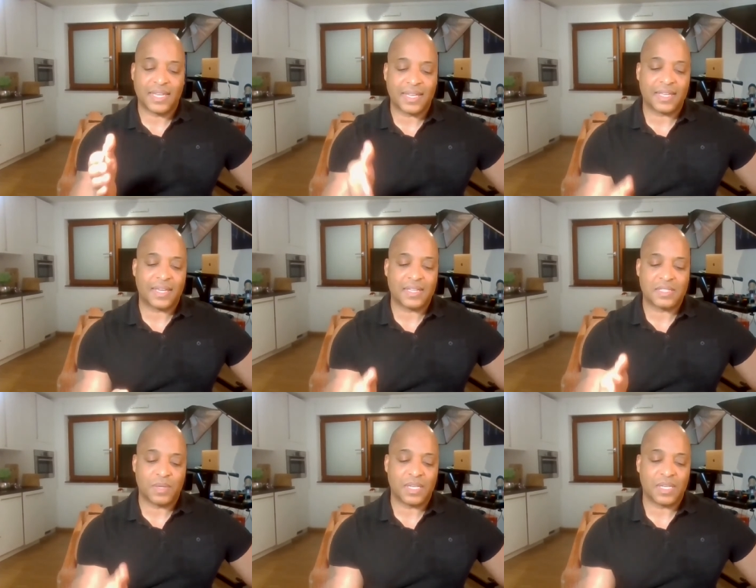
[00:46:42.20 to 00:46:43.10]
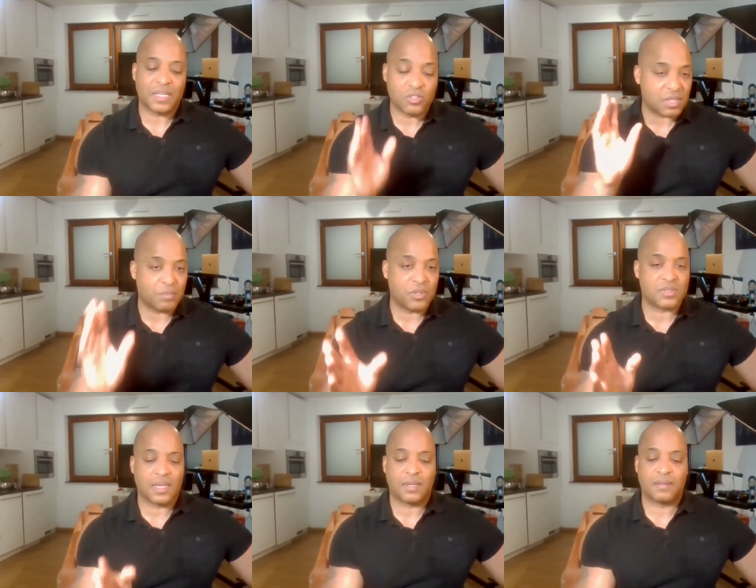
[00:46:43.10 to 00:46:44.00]
getting as many using
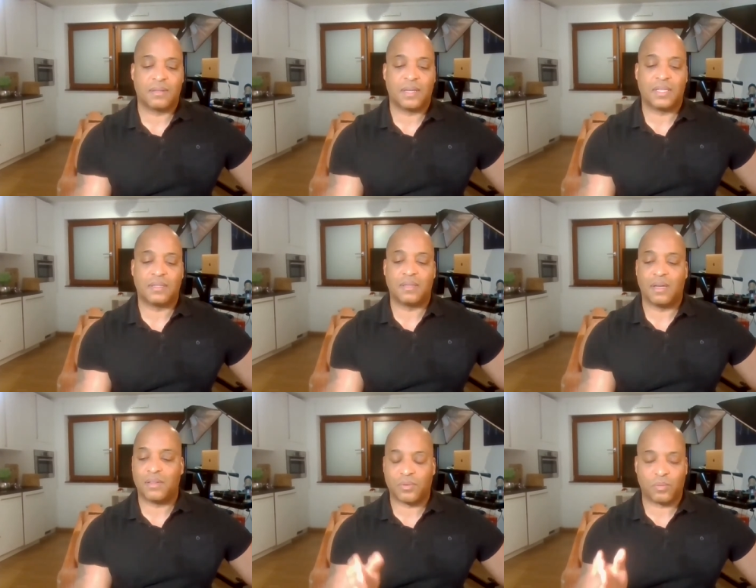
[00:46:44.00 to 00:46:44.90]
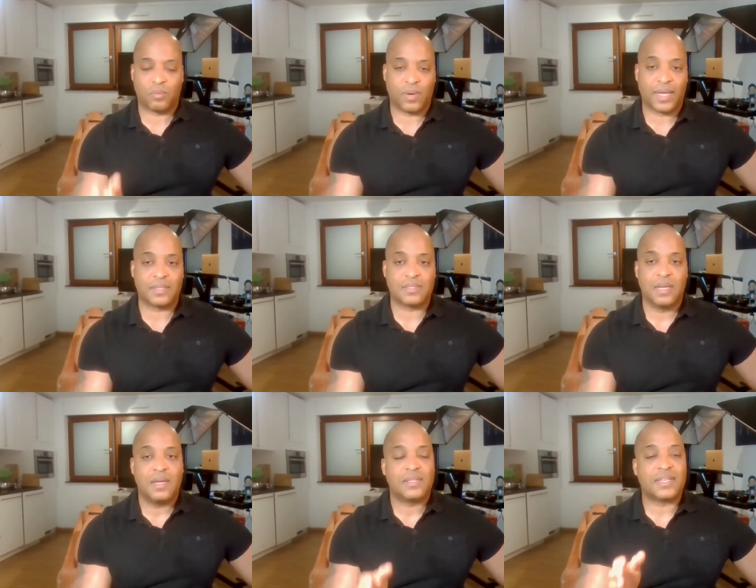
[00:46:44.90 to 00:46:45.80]
music and other
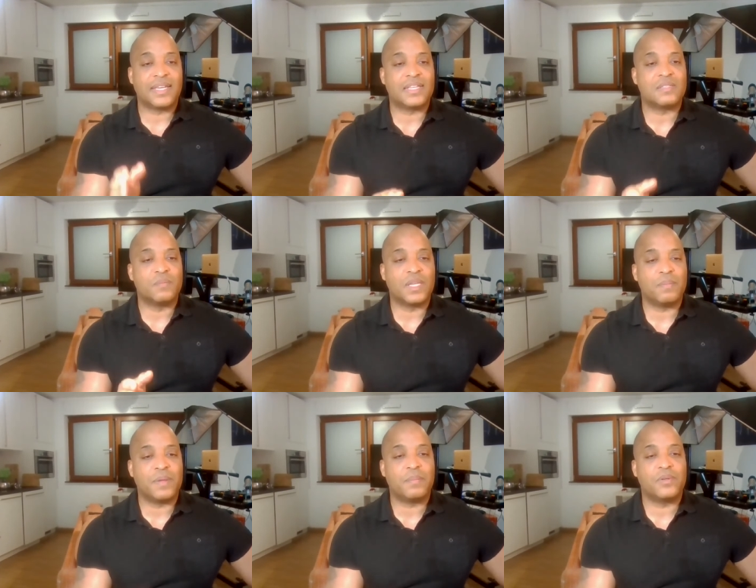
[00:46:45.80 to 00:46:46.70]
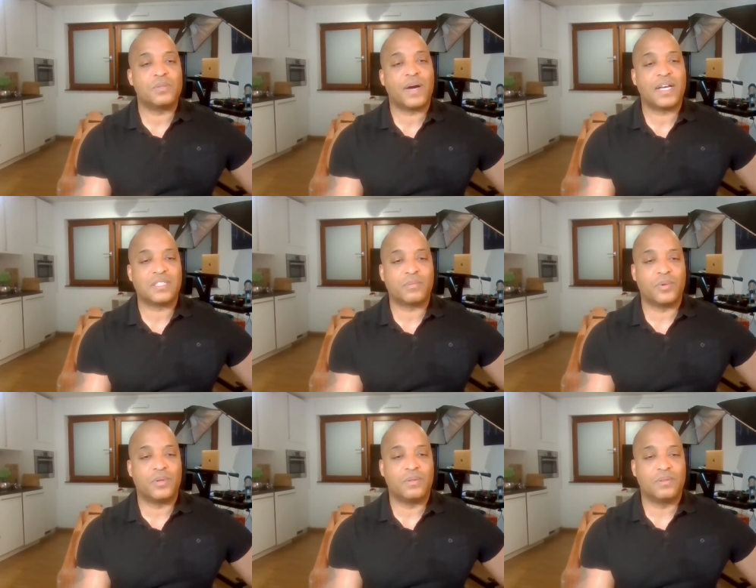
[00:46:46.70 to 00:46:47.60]
ways to get as many people as
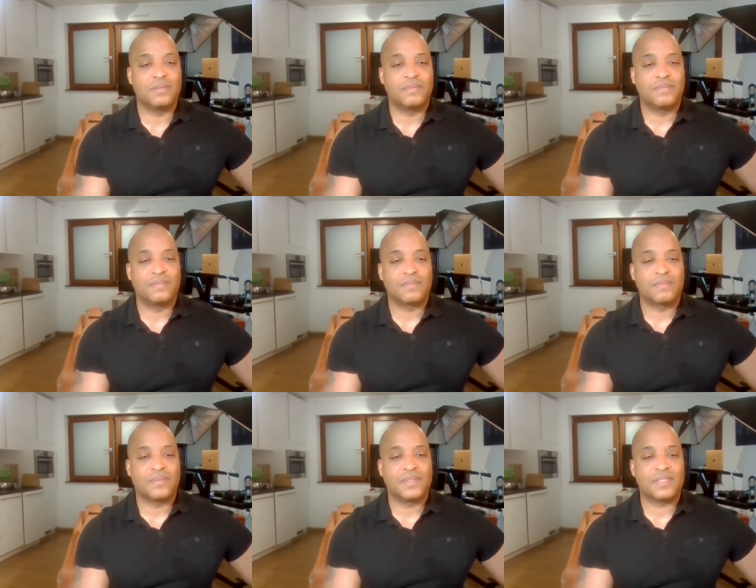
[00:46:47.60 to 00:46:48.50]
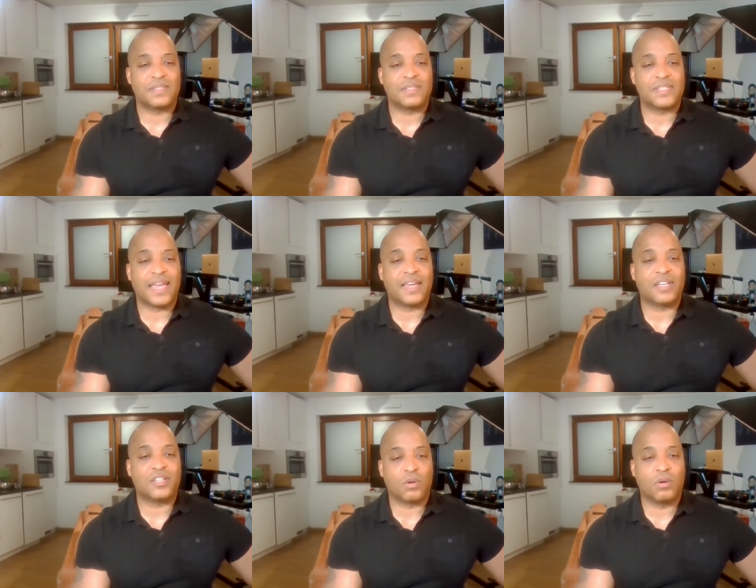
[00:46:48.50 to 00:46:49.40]
possible to
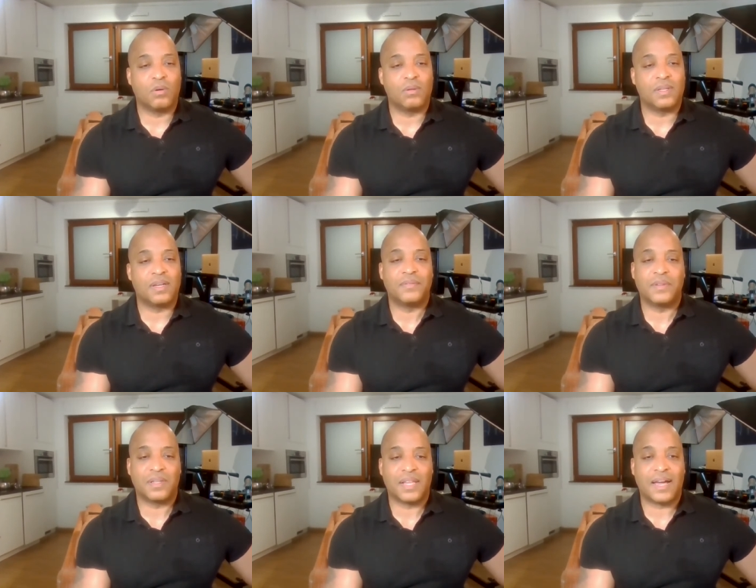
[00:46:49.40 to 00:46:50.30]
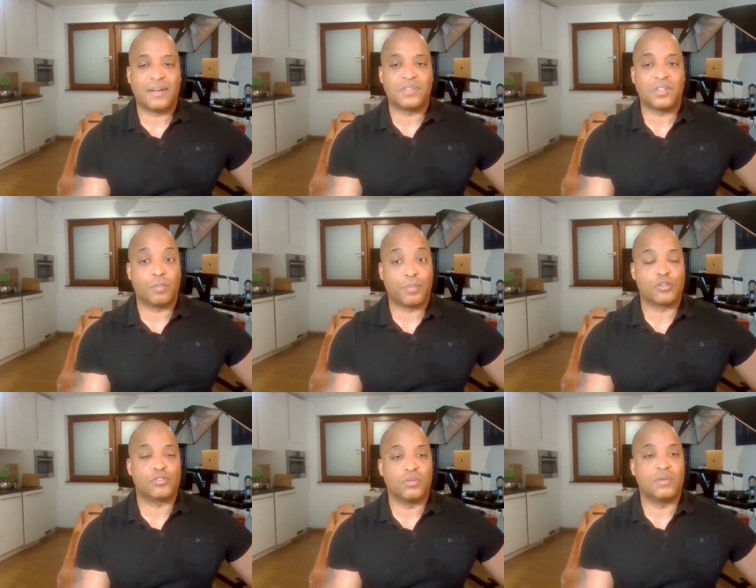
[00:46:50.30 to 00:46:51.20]
take control of their lives and their
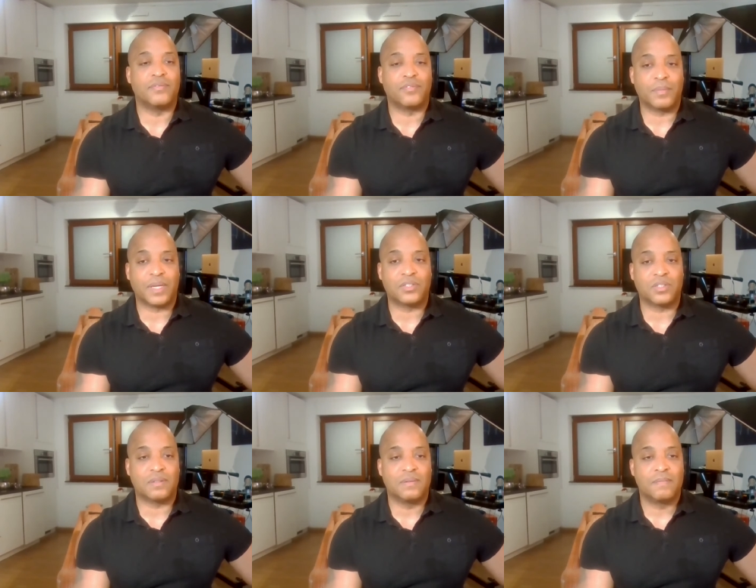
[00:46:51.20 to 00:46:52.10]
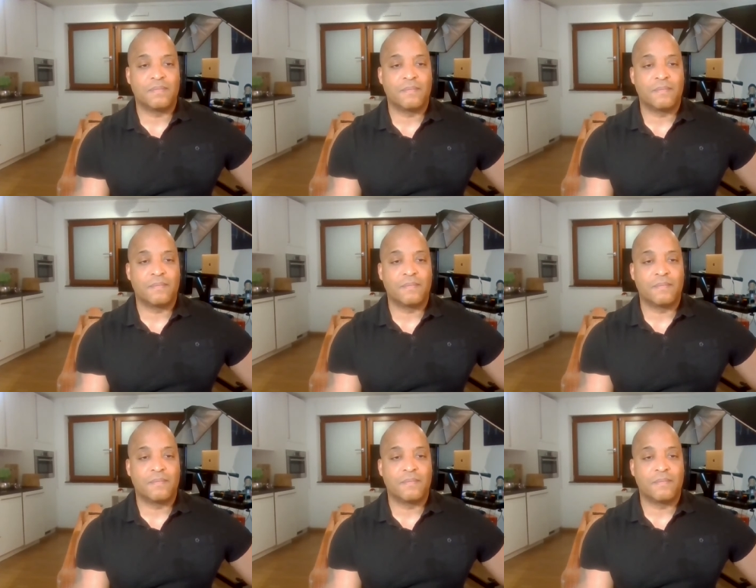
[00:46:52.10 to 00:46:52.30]
personal information.